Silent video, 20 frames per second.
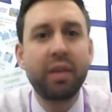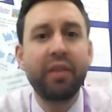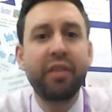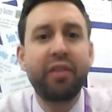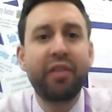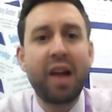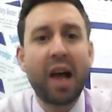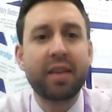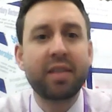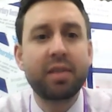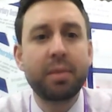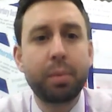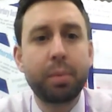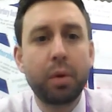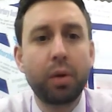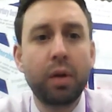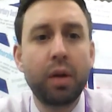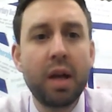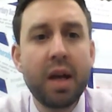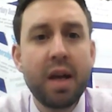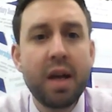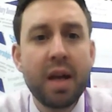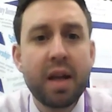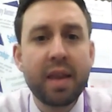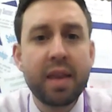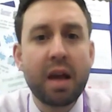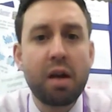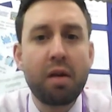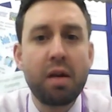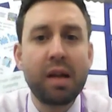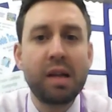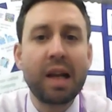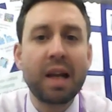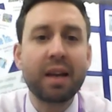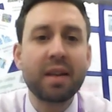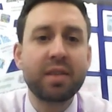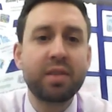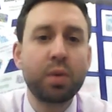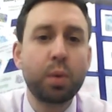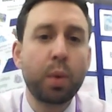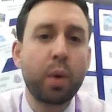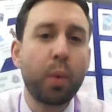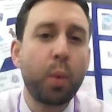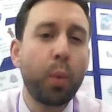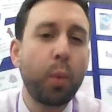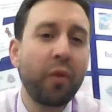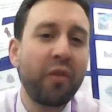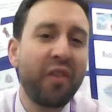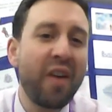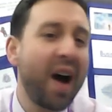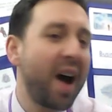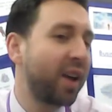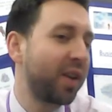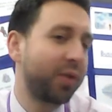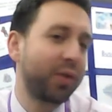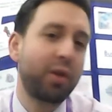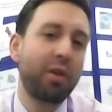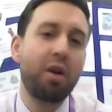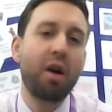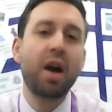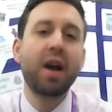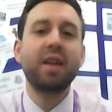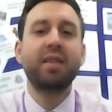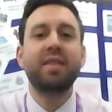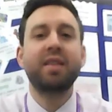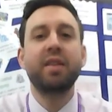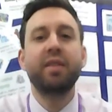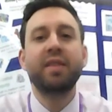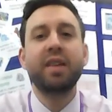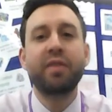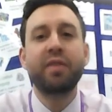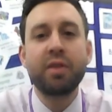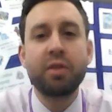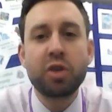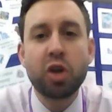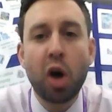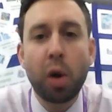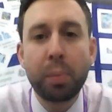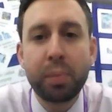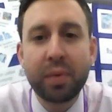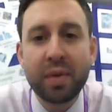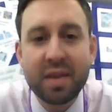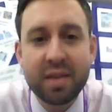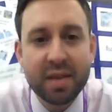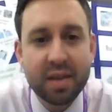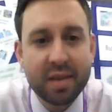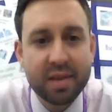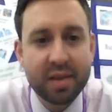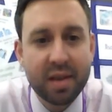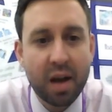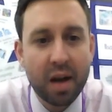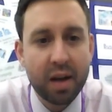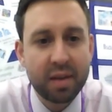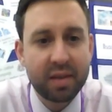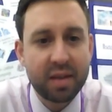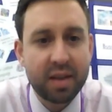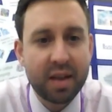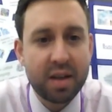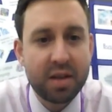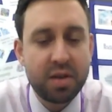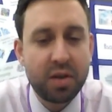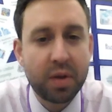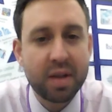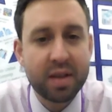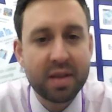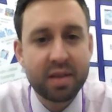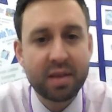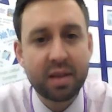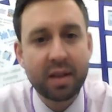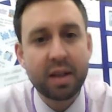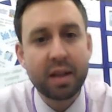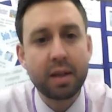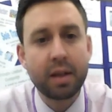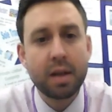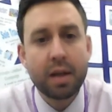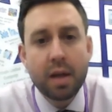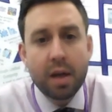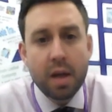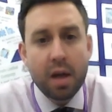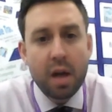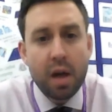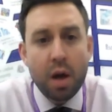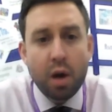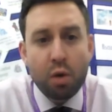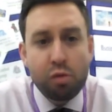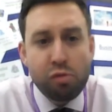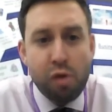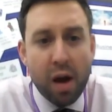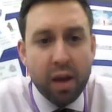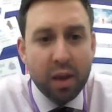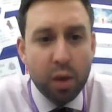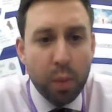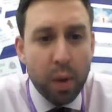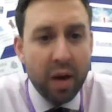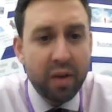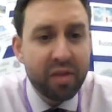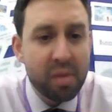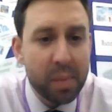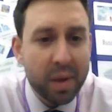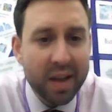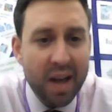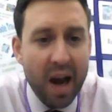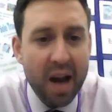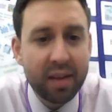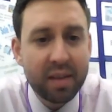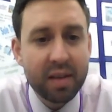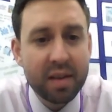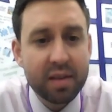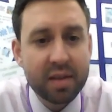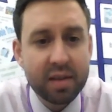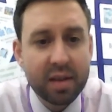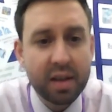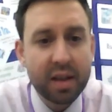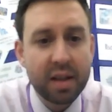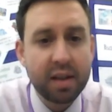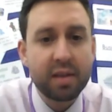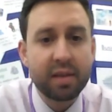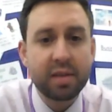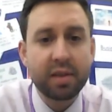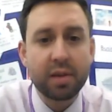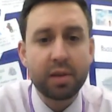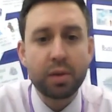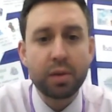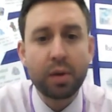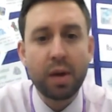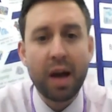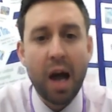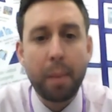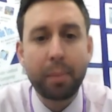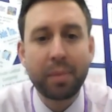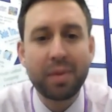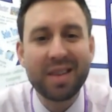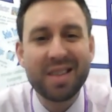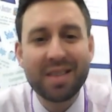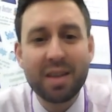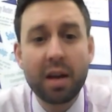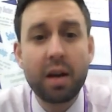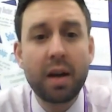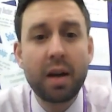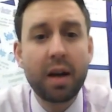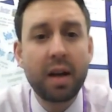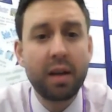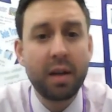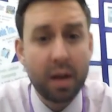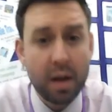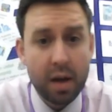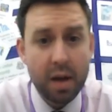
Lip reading: and flexible. There are links to a vast variety of different jobs in society, as you can see, right the way from accountancy to app design,